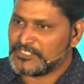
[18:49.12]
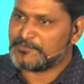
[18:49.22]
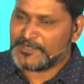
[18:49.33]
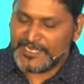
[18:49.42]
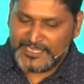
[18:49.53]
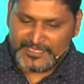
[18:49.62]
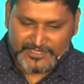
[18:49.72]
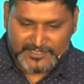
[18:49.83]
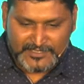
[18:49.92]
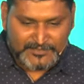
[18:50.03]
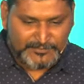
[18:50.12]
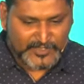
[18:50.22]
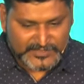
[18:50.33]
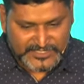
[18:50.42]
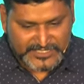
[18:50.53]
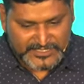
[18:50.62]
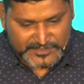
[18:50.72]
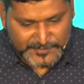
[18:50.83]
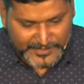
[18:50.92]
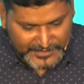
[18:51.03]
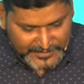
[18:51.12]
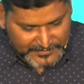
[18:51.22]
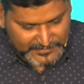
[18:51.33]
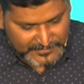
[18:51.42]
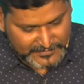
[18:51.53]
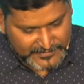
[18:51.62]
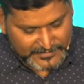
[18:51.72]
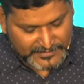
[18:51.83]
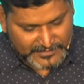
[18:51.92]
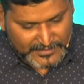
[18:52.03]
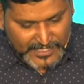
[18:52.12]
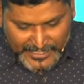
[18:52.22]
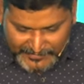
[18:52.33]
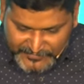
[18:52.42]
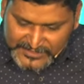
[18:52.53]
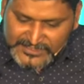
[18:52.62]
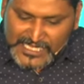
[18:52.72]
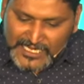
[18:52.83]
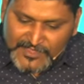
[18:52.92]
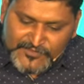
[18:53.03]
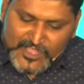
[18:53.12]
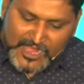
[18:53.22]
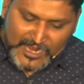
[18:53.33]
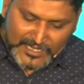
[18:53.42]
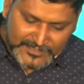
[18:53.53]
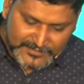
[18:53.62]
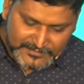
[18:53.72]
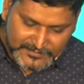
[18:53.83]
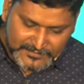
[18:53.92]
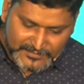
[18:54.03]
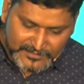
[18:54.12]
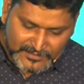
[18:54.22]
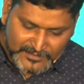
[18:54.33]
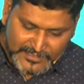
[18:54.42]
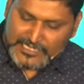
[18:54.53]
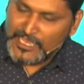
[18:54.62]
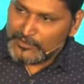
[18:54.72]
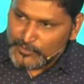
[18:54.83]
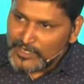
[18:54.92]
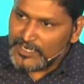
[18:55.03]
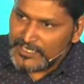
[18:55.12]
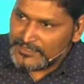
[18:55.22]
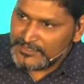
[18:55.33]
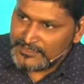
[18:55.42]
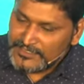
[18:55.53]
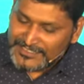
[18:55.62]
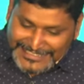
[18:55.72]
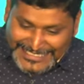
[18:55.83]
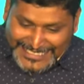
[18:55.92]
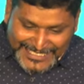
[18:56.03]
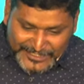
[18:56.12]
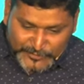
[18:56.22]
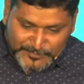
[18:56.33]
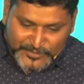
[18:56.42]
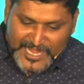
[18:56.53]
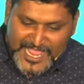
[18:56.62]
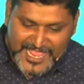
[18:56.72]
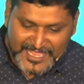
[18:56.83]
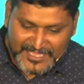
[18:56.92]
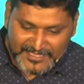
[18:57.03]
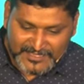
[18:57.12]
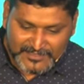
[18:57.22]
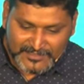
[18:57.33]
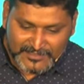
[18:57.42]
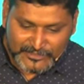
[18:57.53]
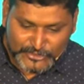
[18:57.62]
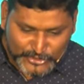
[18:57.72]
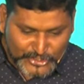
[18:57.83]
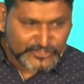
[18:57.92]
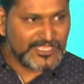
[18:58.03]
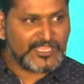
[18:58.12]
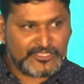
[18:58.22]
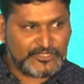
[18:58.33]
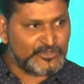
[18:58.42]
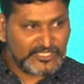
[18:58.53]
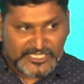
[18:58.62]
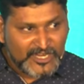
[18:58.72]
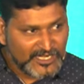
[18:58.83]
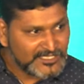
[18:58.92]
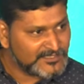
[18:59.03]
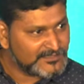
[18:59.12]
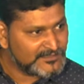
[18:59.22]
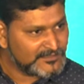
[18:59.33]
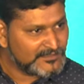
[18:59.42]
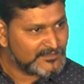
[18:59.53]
We should pray because Jesus prayed. If the Son of God in our world needed to pray, do you think you need not?